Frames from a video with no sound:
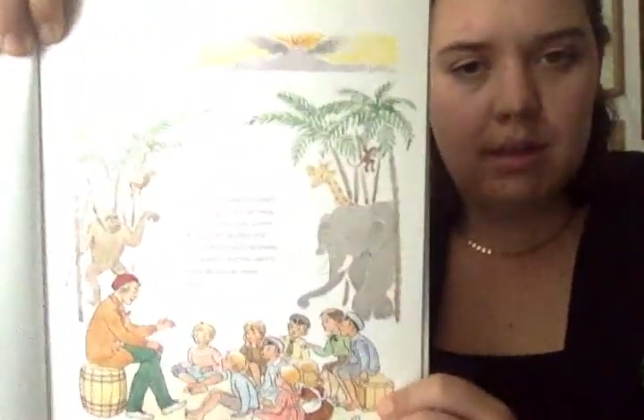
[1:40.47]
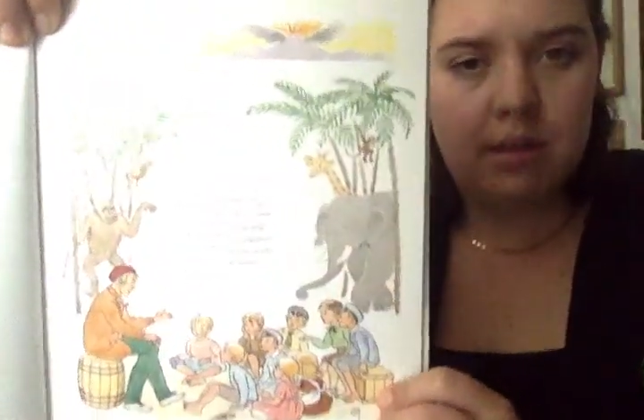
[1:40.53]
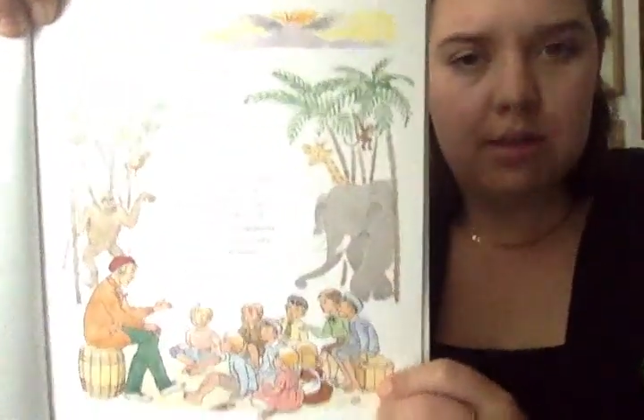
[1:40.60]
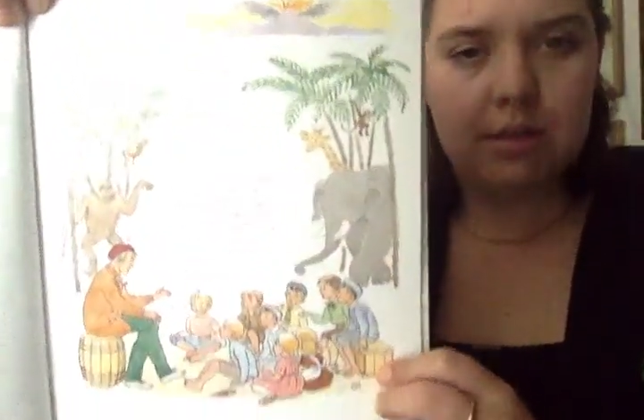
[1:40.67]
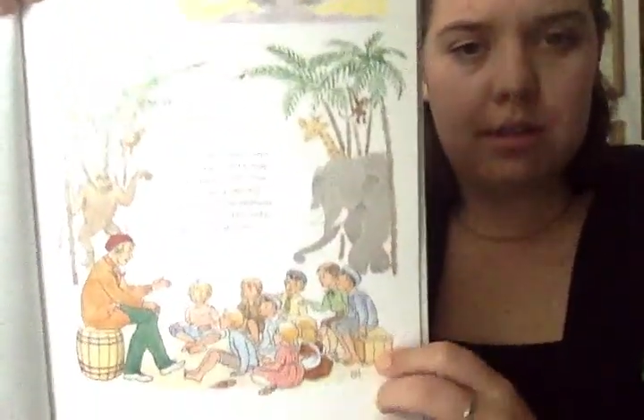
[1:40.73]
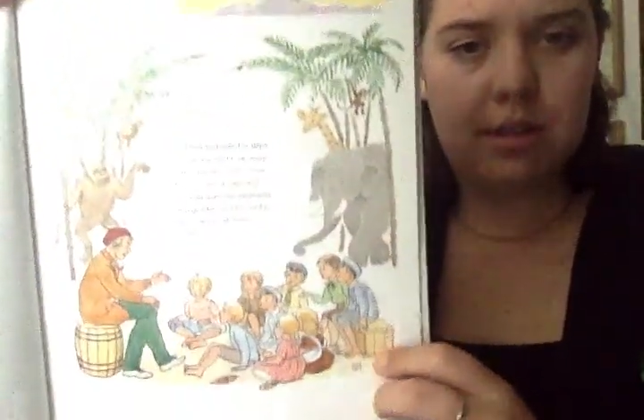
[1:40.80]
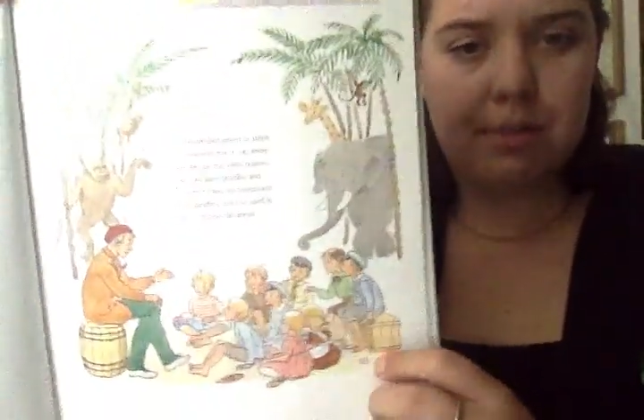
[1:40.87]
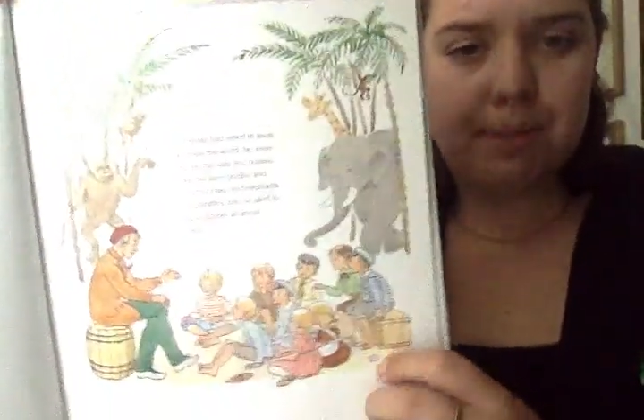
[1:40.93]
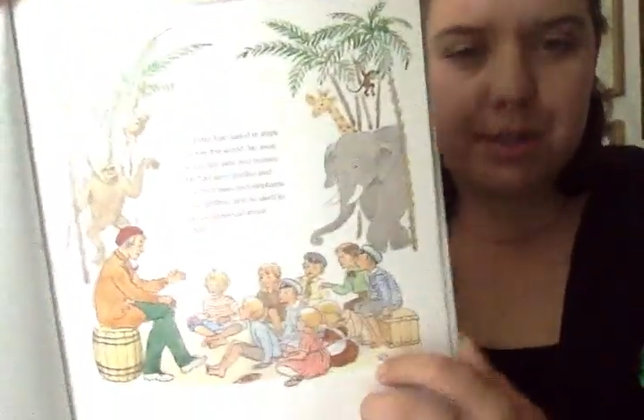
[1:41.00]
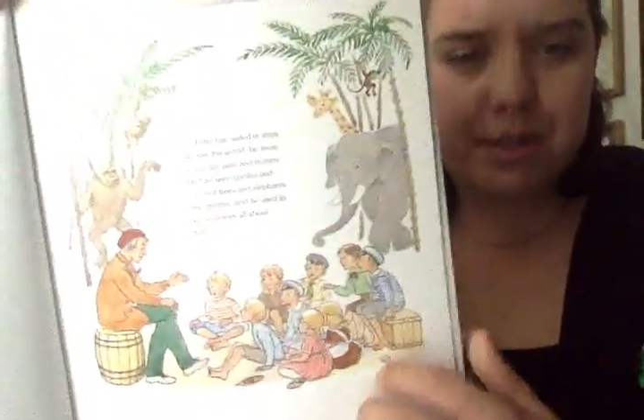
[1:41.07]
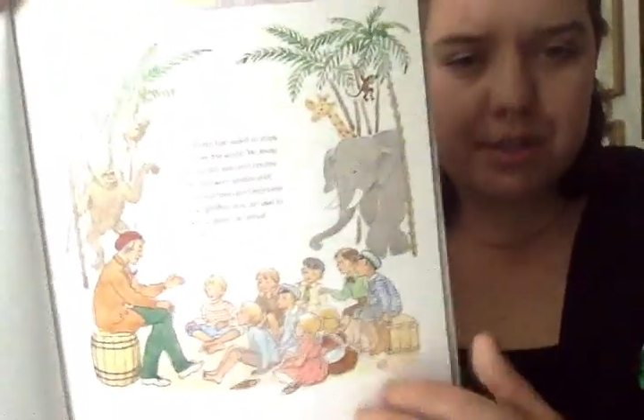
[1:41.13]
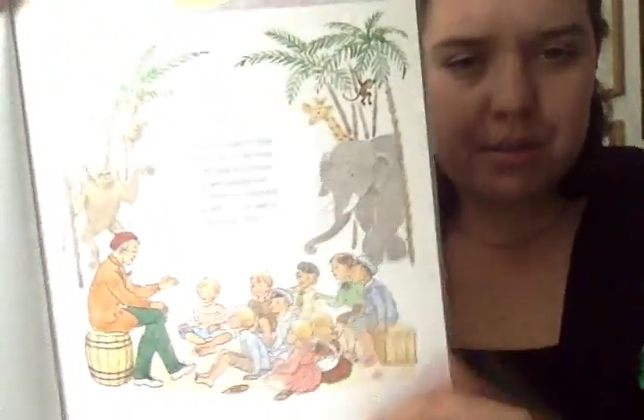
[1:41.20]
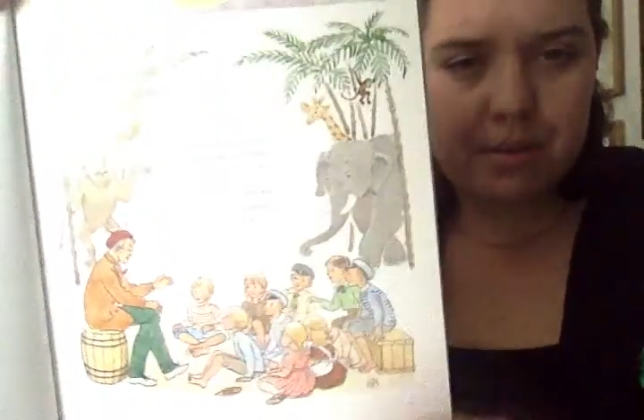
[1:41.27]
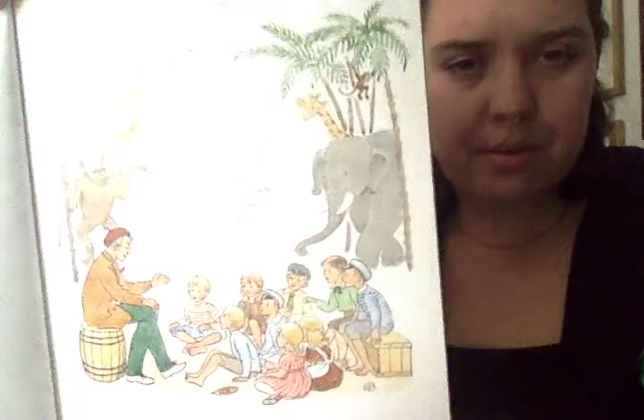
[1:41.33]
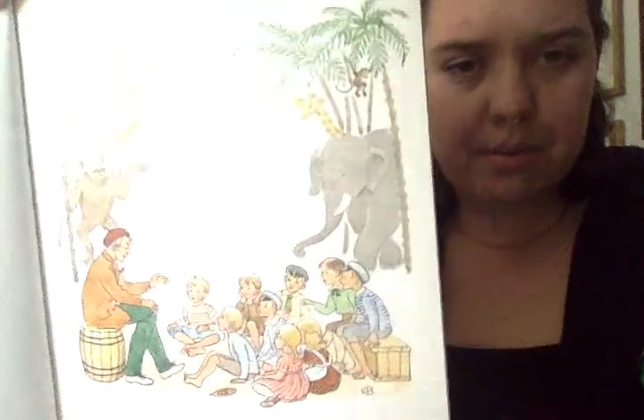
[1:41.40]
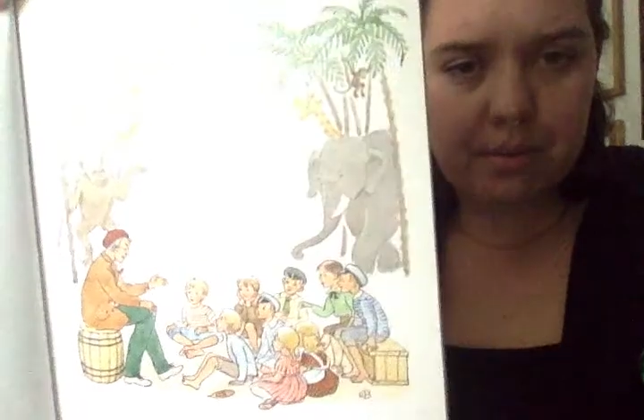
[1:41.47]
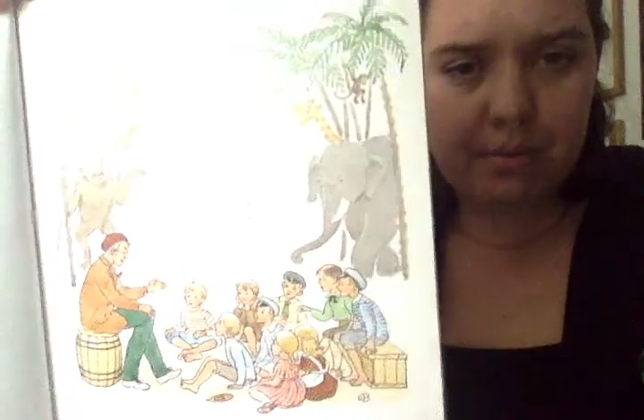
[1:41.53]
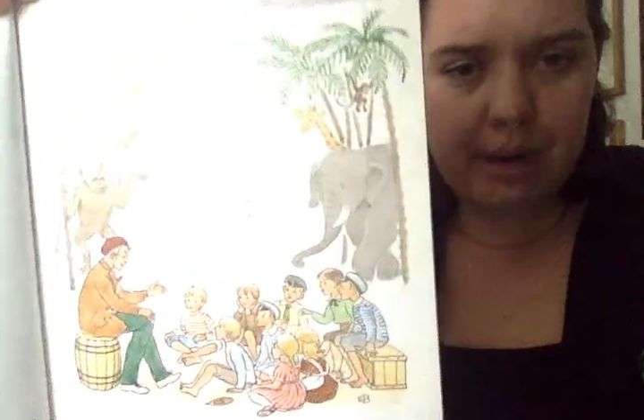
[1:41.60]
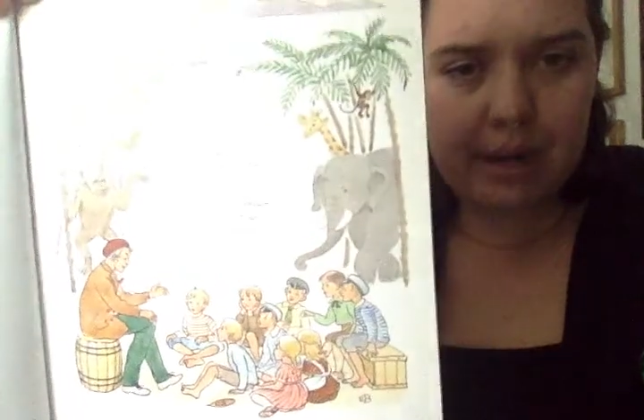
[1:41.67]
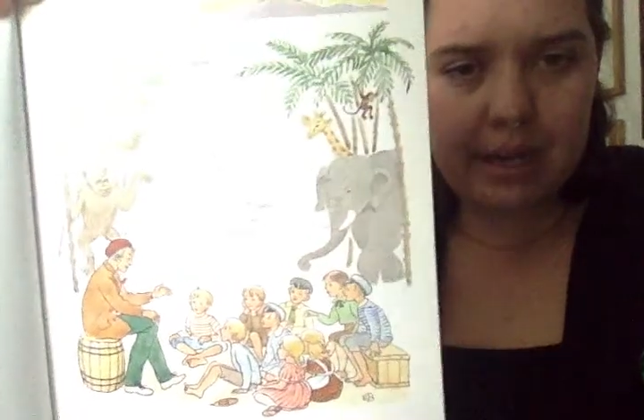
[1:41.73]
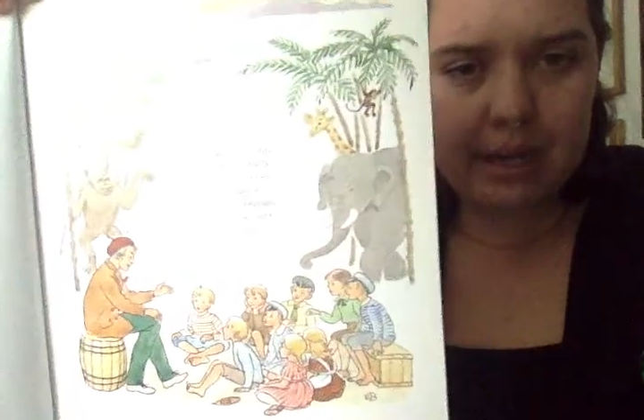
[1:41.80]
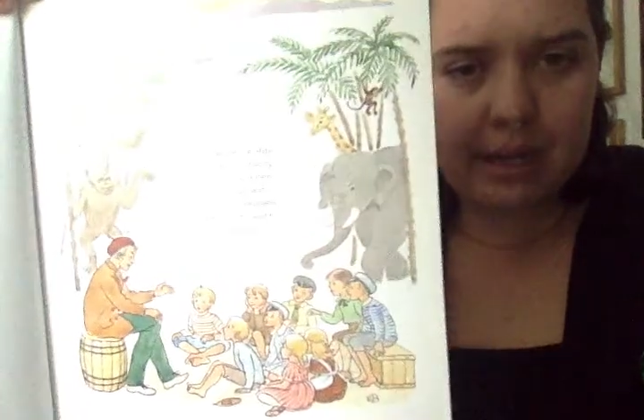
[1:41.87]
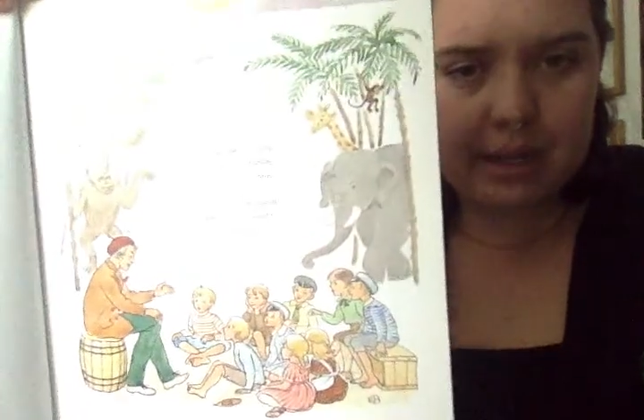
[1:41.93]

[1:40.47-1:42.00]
So the person writing